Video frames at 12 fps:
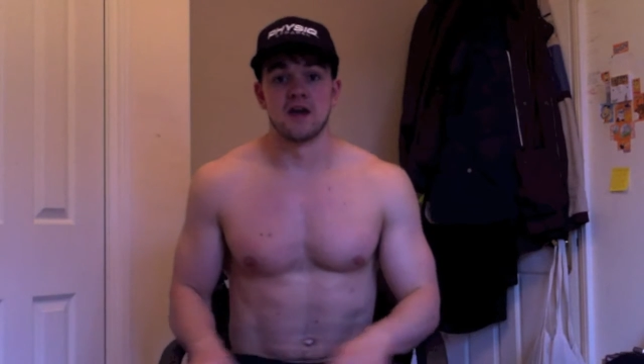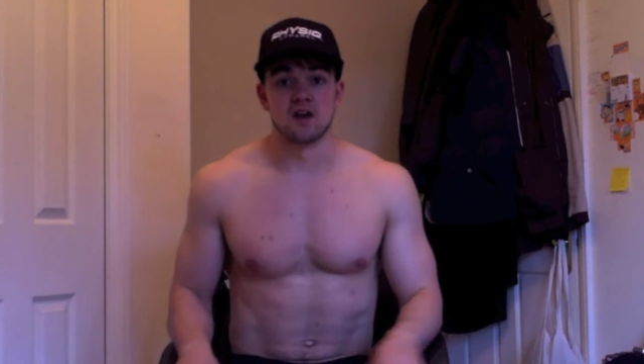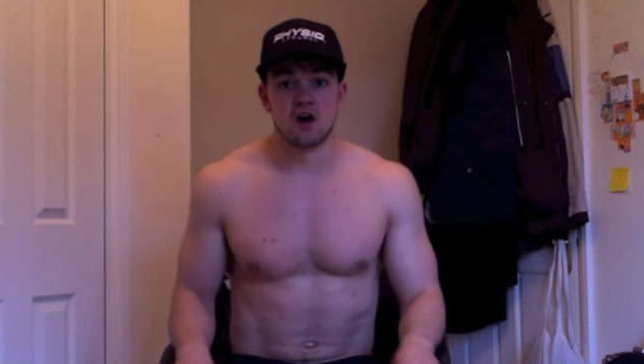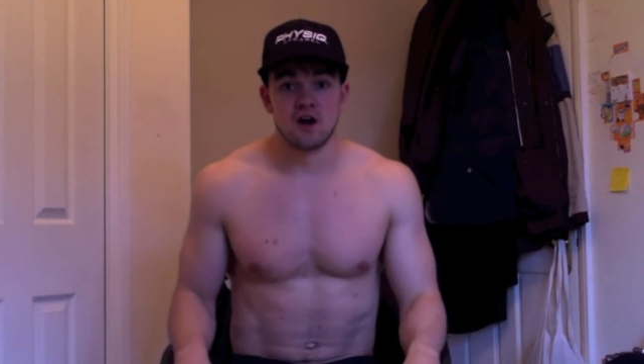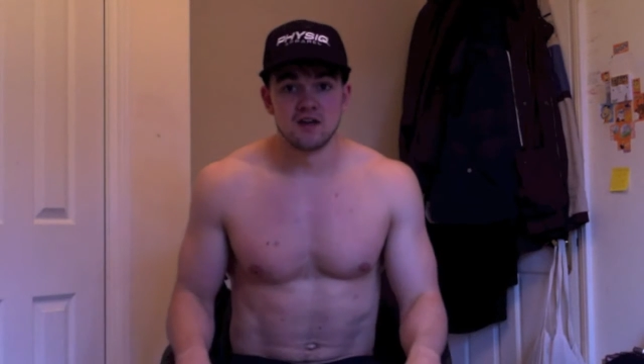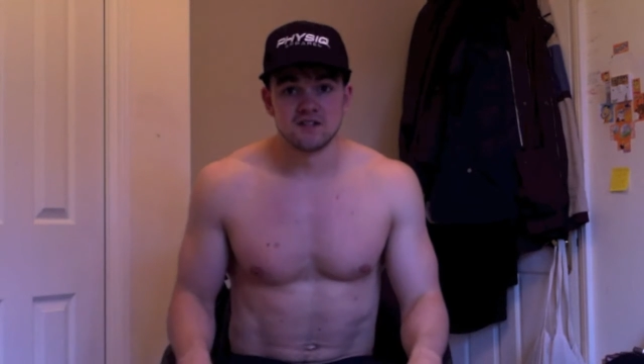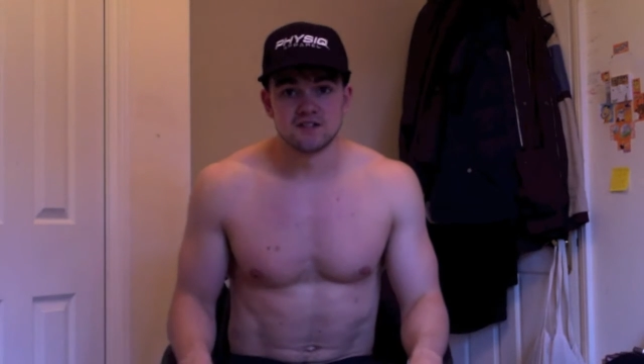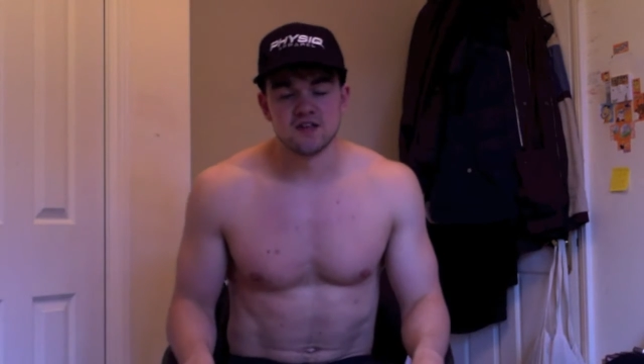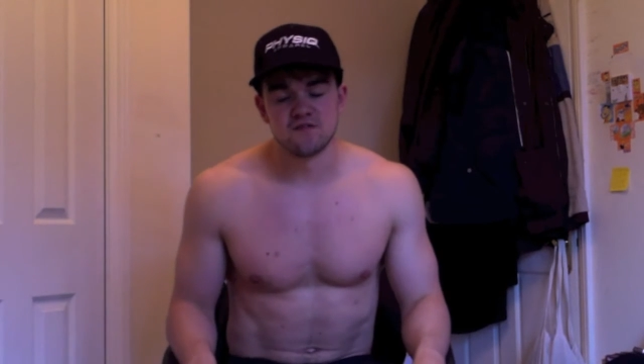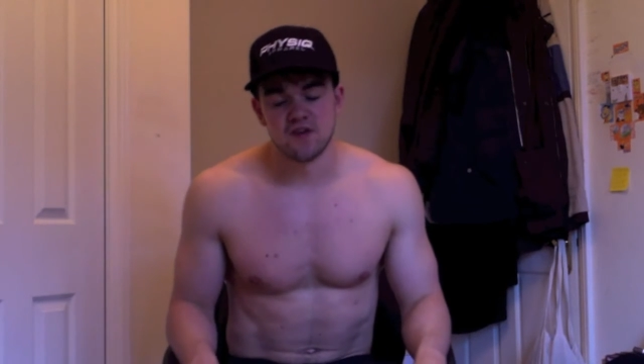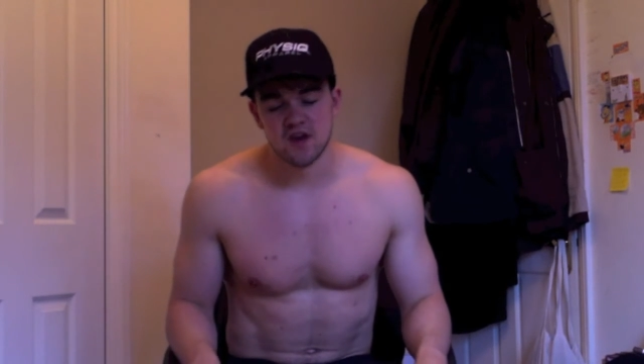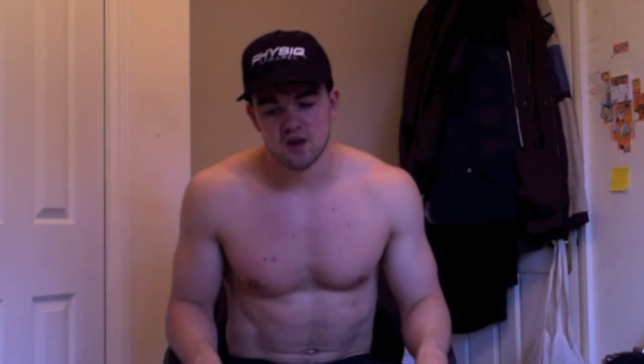Hey guys,
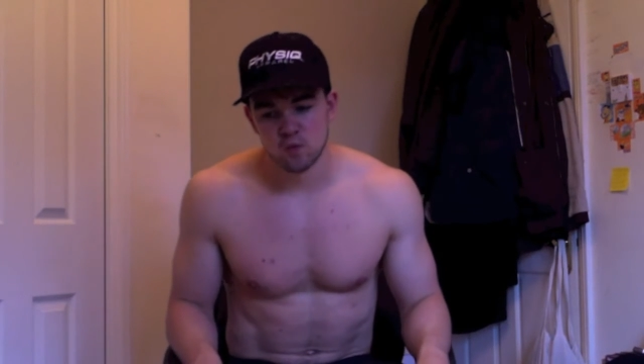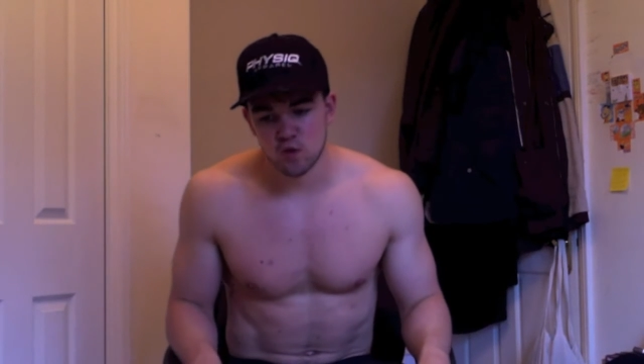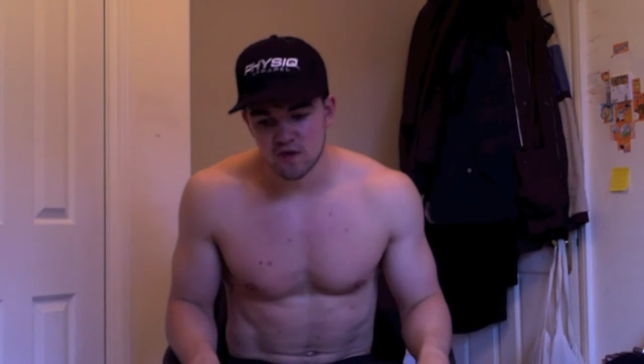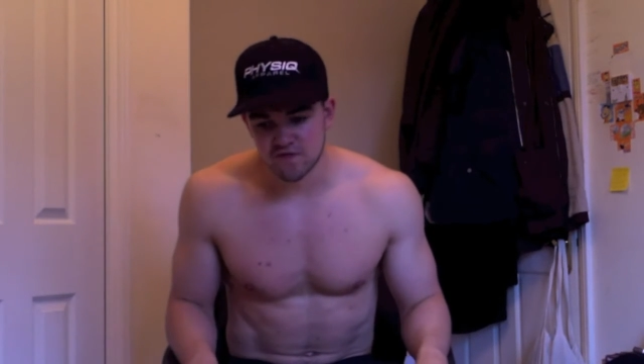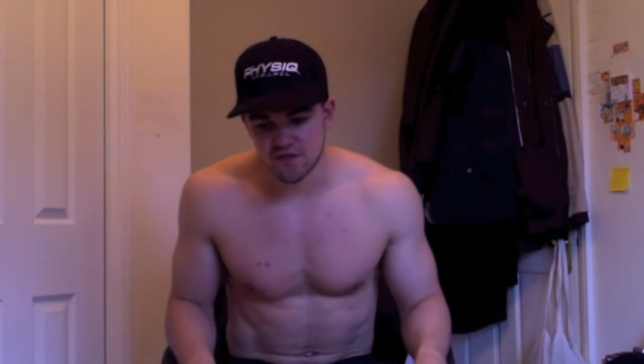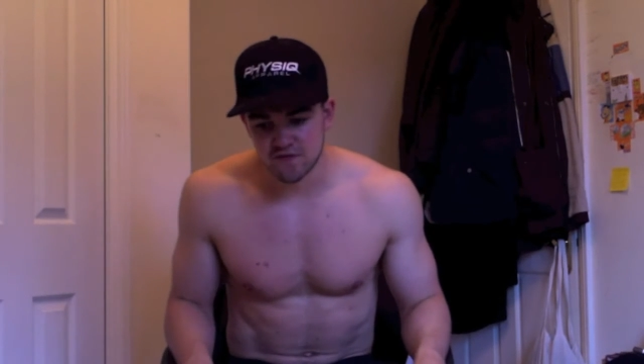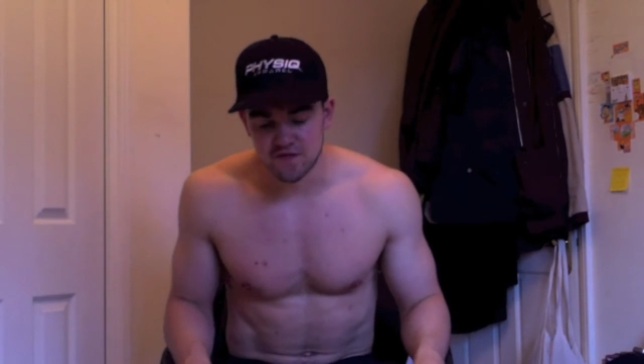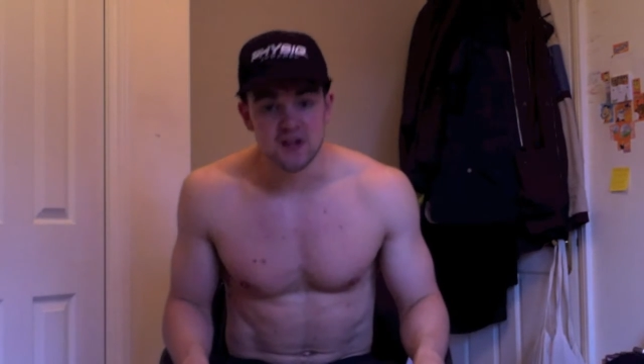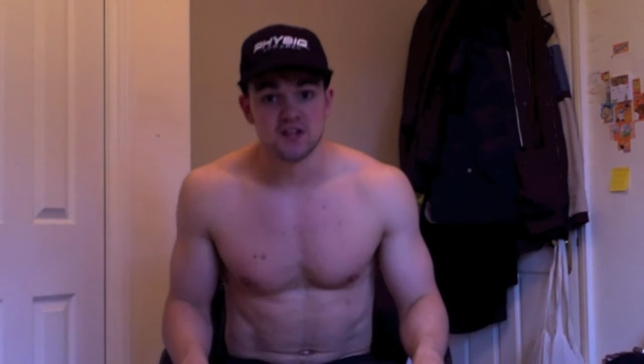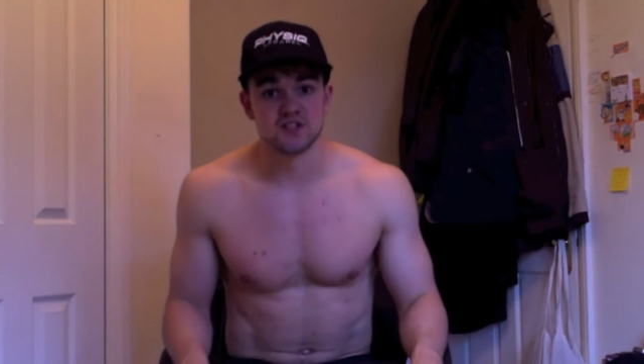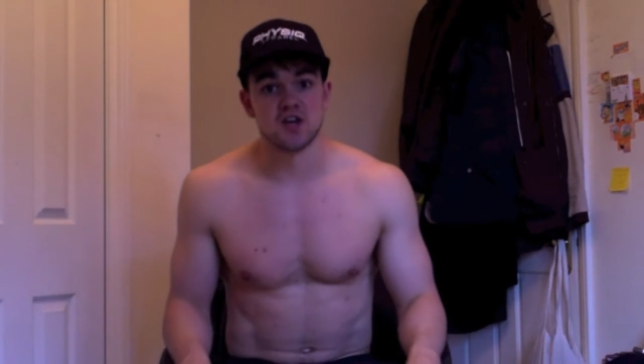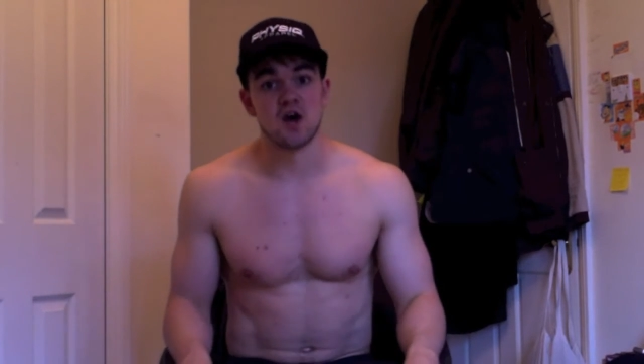Steve here with
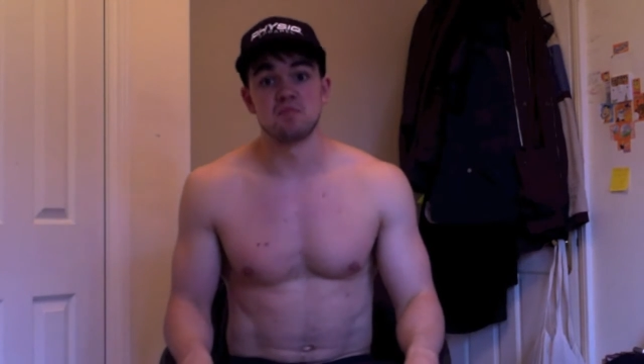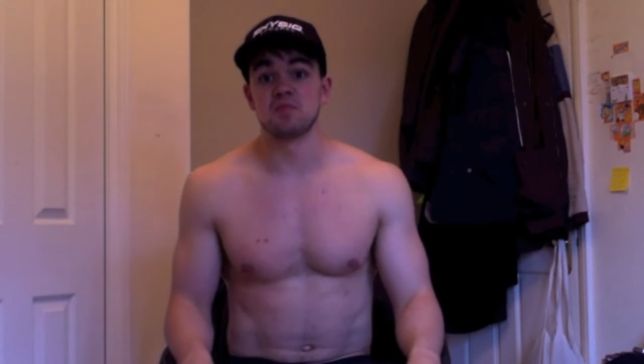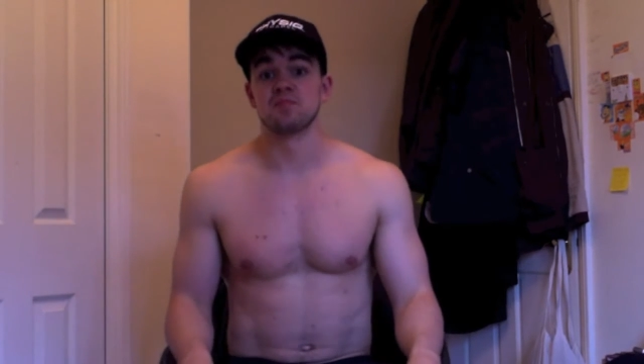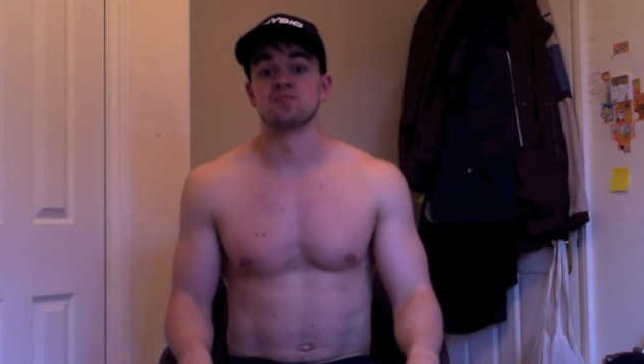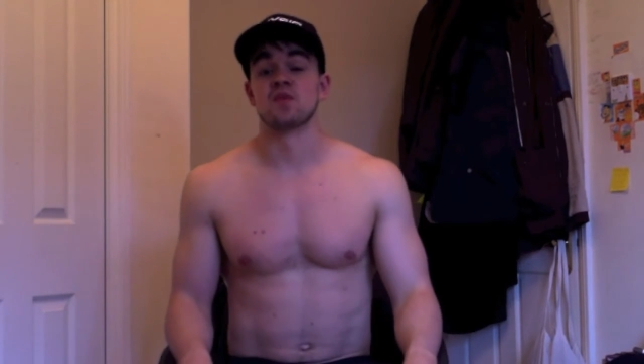Fitness Hub,